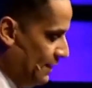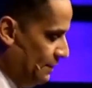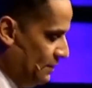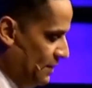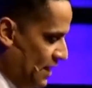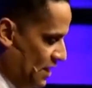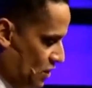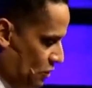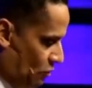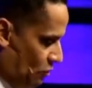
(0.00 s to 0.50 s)

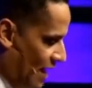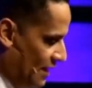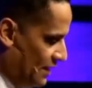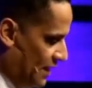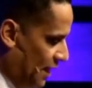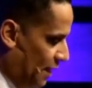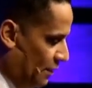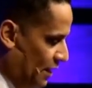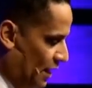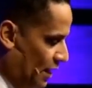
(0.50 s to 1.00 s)
this
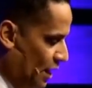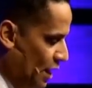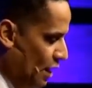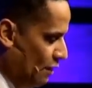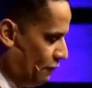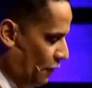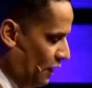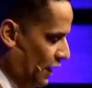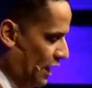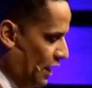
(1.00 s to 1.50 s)
criteria
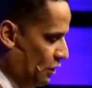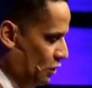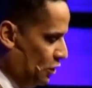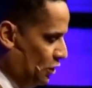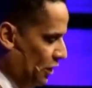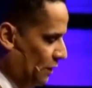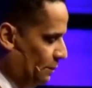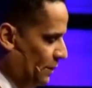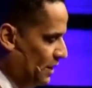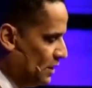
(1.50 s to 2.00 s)
for
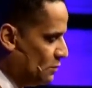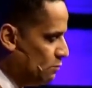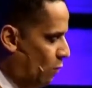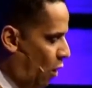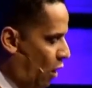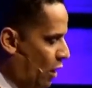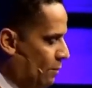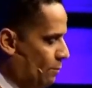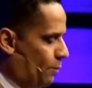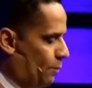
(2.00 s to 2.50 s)
leadership is more
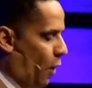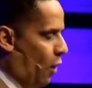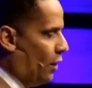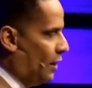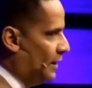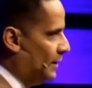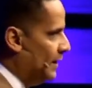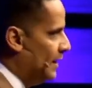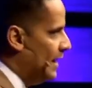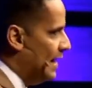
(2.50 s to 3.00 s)
important